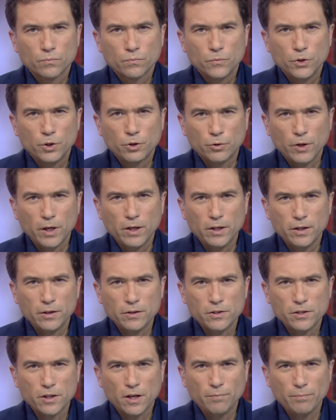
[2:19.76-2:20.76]

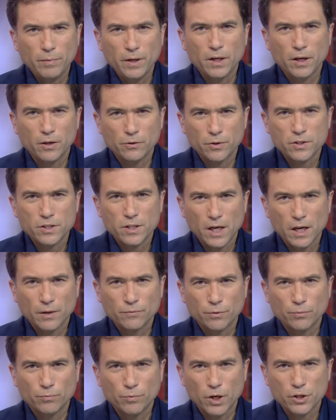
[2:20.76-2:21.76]
Ukrainians have been under attack
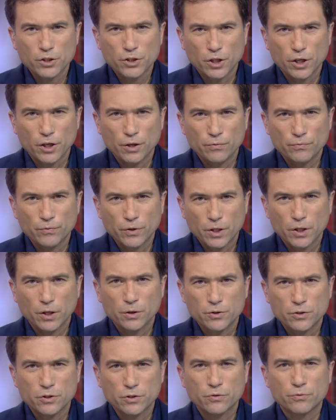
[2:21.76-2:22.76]
from Russia for
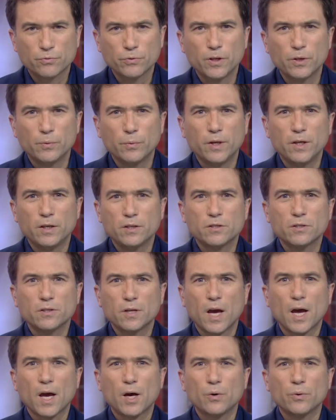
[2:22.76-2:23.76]
close to three weeks
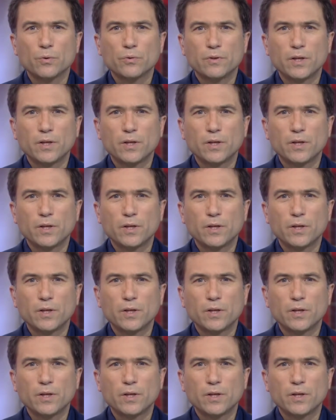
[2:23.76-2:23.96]
now.